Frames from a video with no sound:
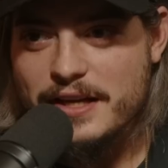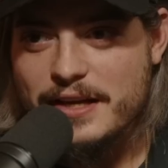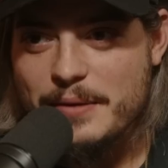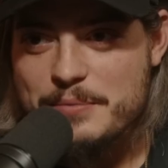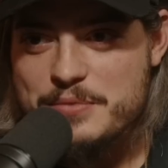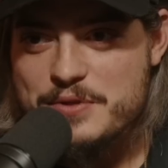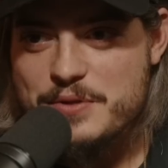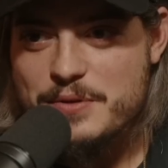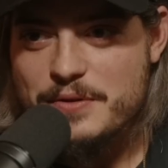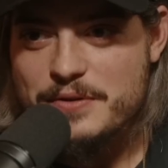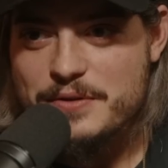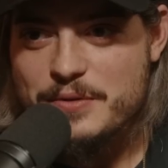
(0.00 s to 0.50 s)
and he
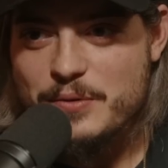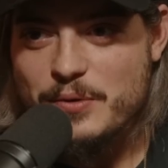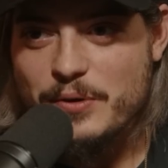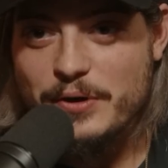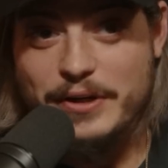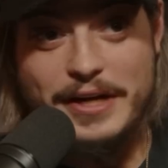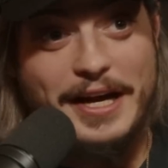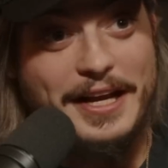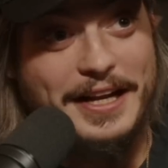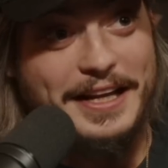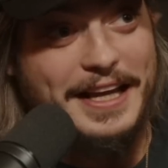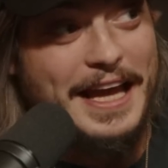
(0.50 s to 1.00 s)
comes to the
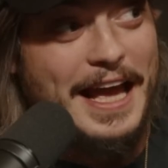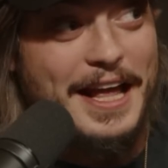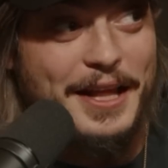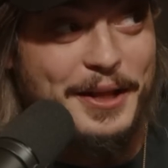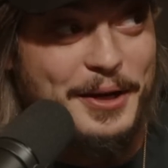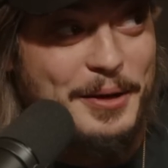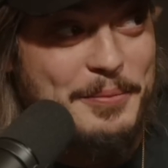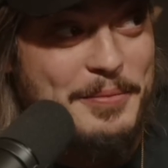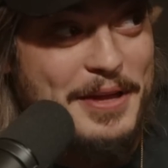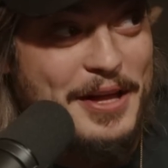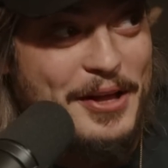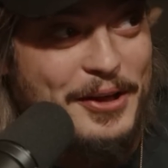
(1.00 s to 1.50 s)
door, got a
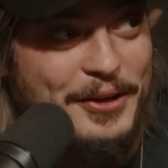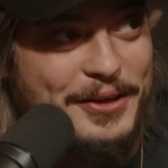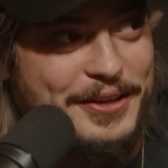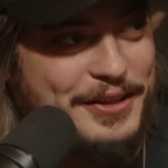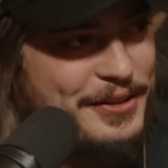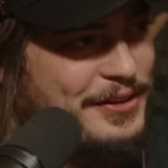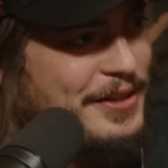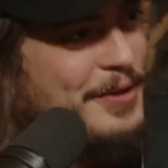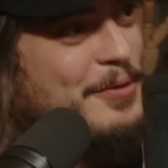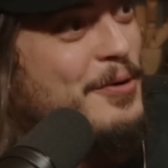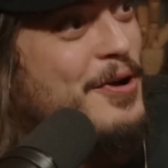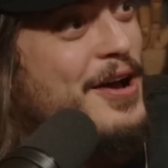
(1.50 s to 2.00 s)
gallon of
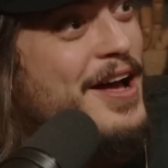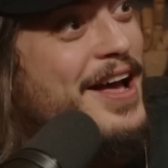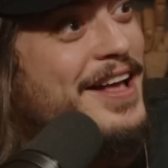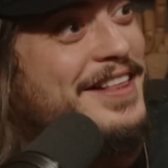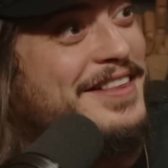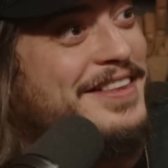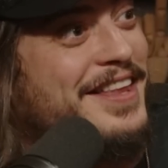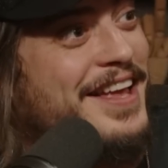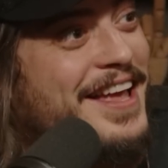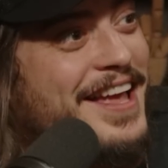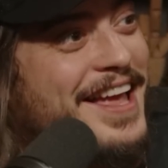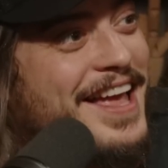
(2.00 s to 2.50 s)
milk. You're like,
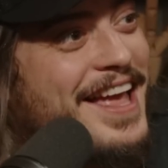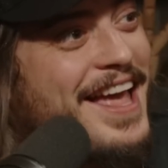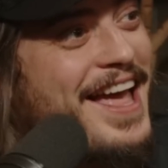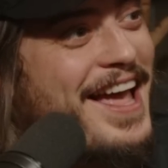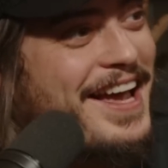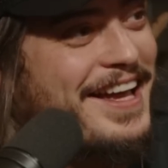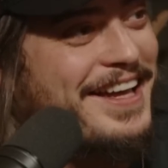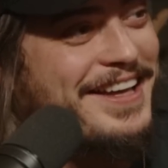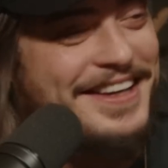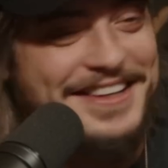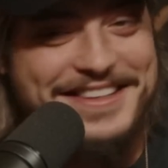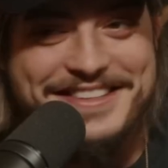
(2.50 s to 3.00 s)
what the
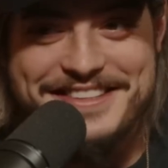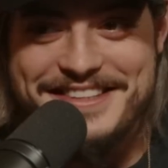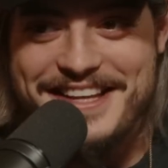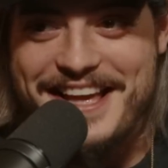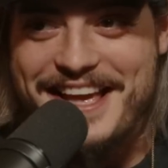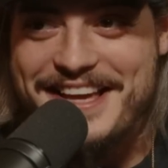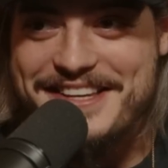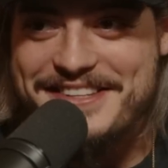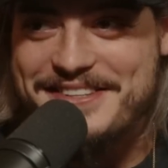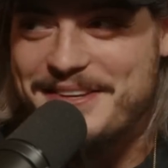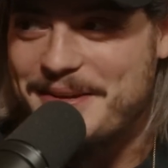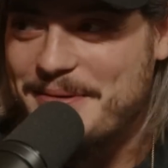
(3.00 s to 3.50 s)
heck is
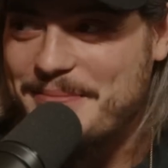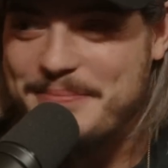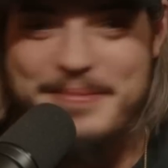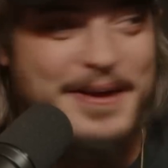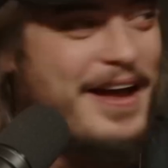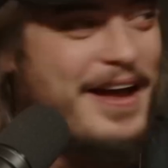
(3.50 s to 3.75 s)
this yeah,